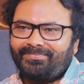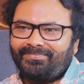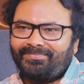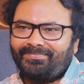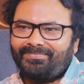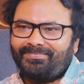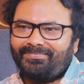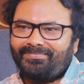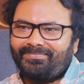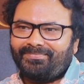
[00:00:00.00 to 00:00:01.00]

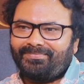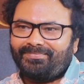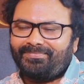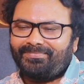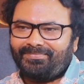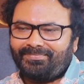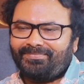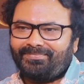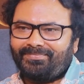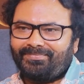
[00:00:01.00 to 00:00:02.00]

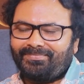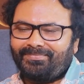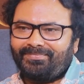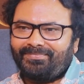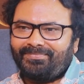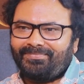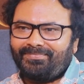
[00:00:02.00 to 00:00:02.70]
No words are spoken by the person on screen.